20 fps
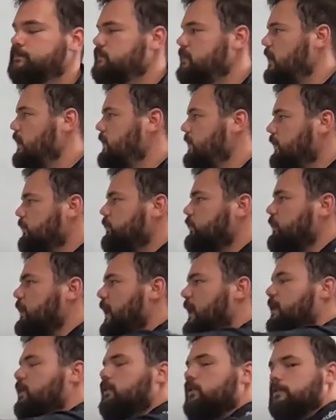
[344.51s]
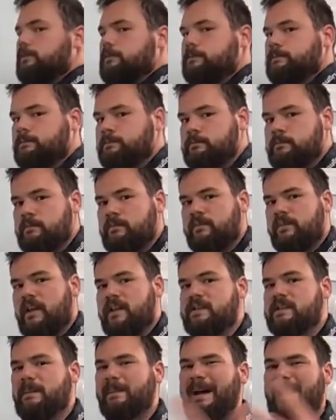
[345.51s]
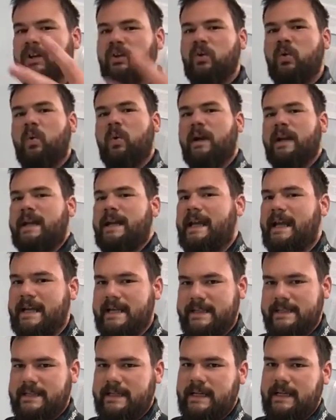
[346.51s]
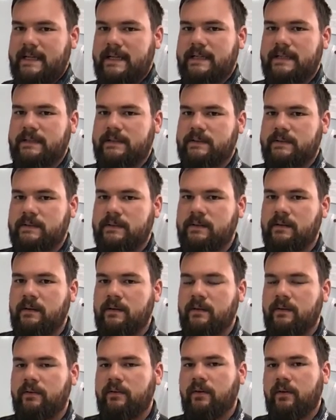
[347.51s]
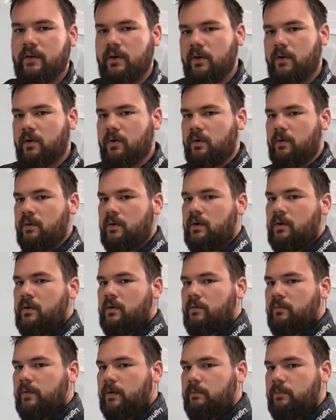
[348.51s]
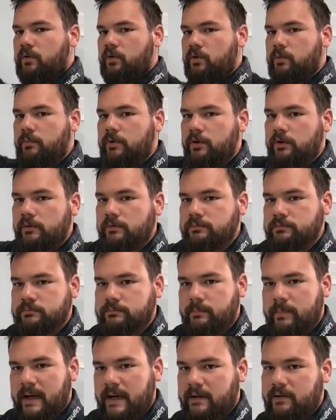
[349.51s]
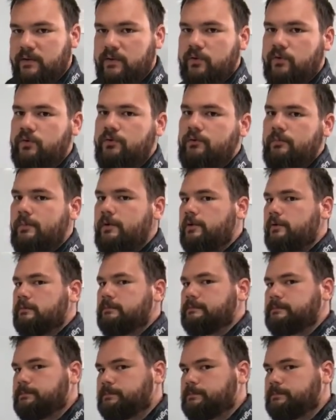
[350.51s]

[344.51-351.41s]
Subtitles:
Now this cycle takes about 28 days to go from new moon back to new moon.